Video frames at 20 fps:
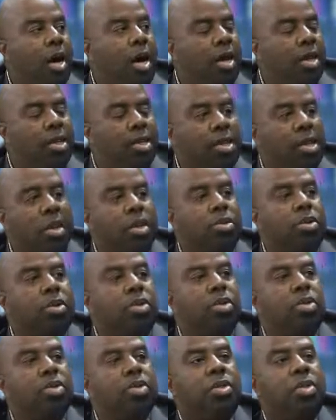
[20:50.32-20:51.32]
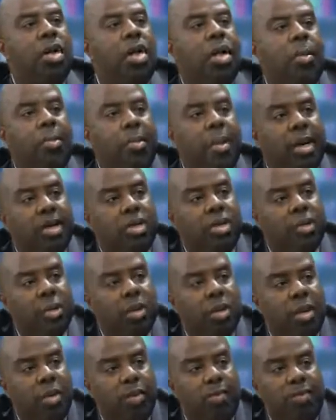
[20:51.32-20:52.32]
in shelters, making
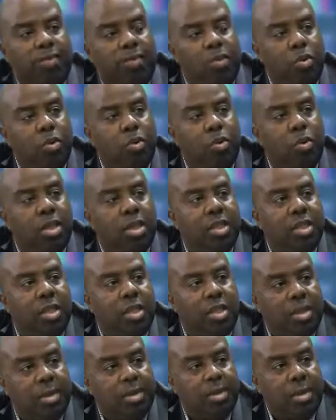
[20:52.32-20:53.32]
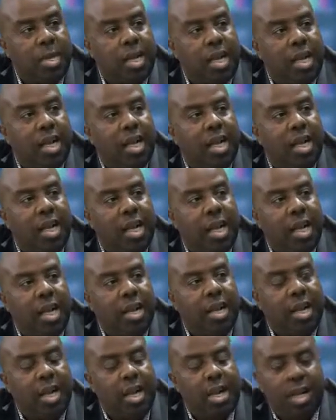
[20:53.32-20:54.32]
sure that food is disseminated
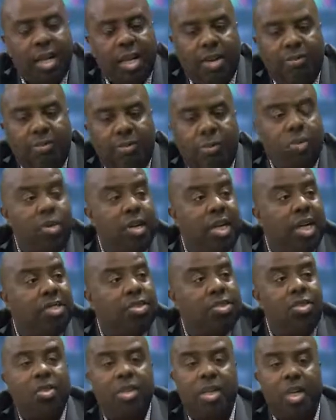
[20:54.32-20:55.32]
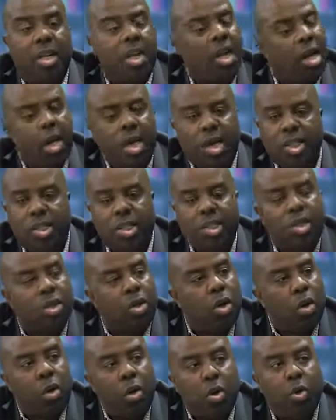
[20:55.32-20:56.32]
in food deserts, and
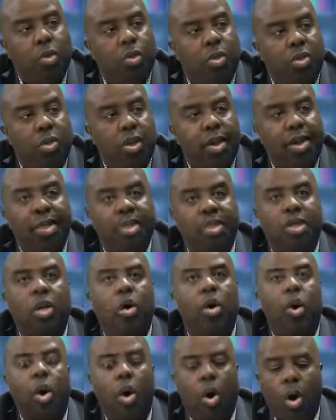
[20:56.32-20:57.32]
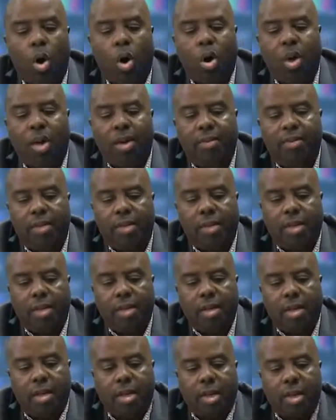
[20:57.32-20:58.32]
just little things. All of it
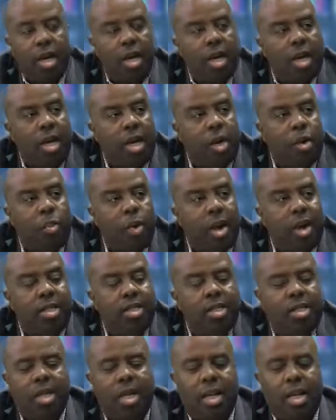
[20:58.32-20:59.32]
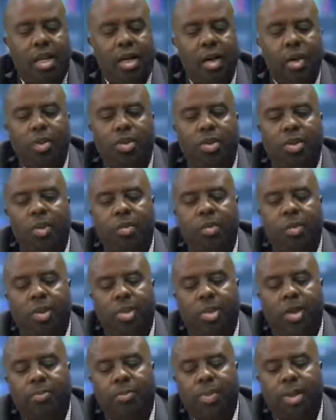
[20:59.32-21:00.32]
equates. And there was
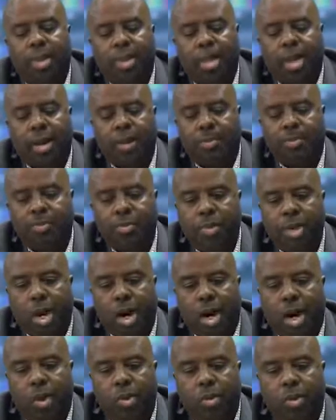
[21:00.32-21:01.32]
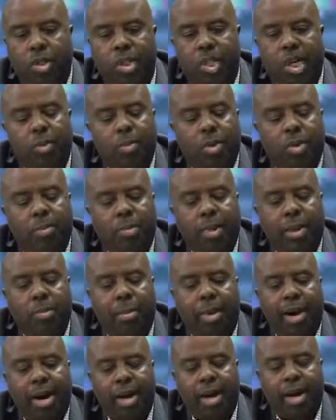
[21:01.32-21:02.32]
something that was shared with me
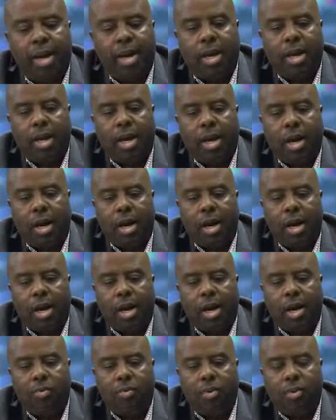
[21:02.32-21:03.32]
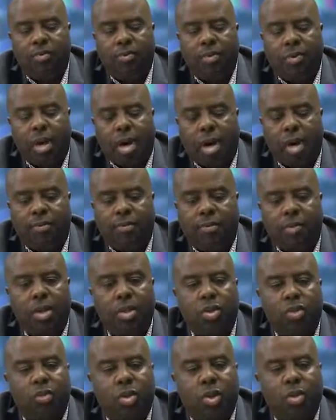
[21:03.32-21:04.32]
by Reverend
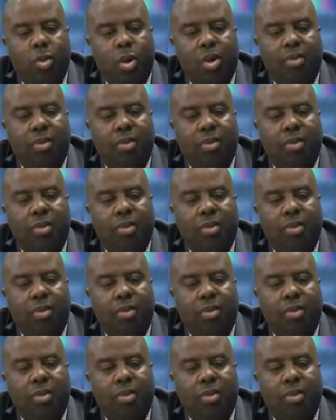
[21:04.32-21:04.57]
Fontroy, one